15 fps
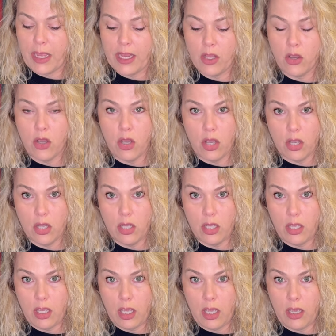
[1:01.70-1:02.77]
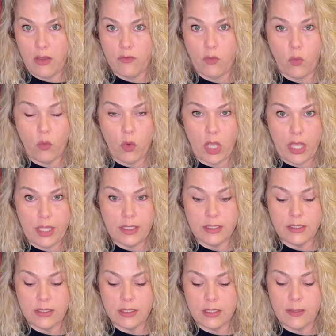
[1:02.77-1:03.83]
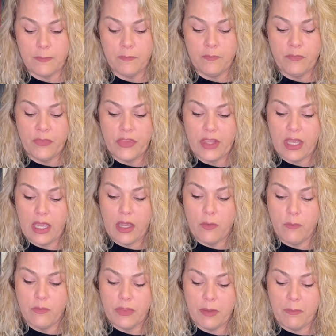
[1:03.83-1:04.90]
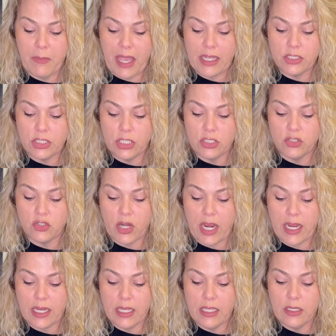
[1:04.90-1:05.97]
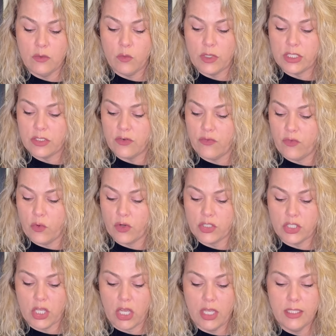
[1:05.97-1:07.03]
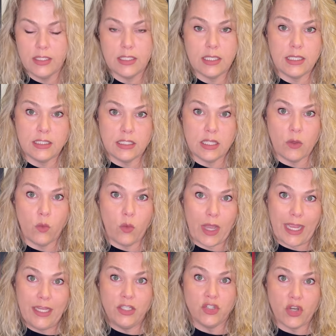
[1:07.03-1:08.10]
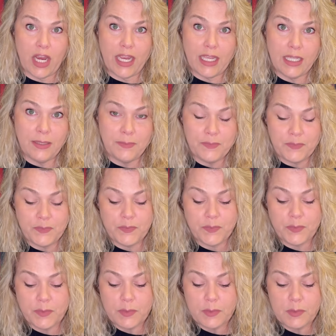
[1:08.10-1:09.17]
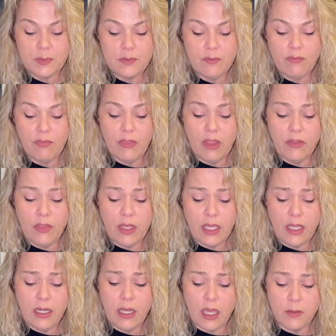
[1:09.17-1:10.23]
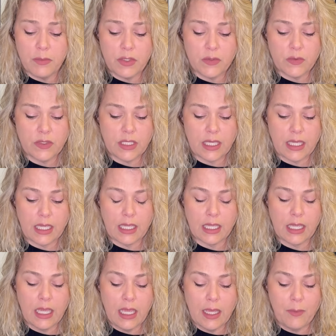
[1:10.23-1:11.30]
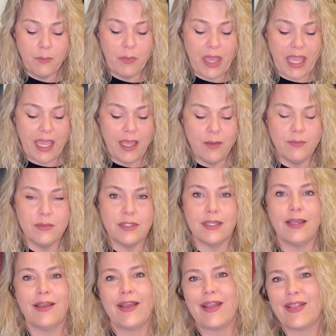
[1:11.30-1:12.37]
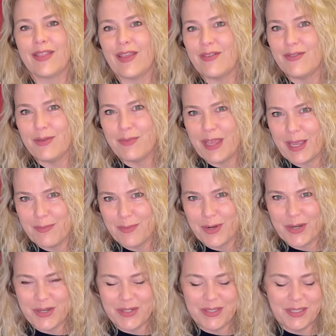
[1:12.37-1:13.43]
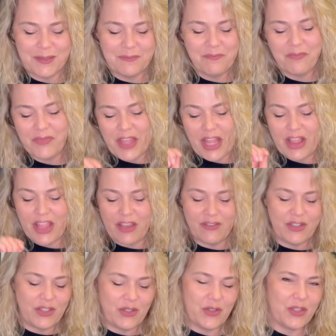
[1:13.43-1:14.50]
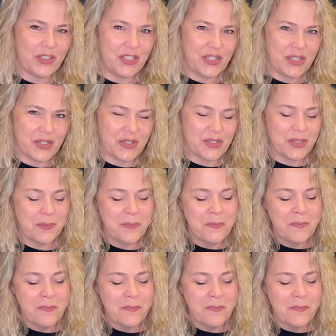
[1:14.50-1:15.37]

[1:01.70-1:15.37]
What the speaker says: my Kong of ones, the matching dragon, which for dots is the white dragon. Then I'm using BAMs. I love the BAM birds. Love to do the cheers.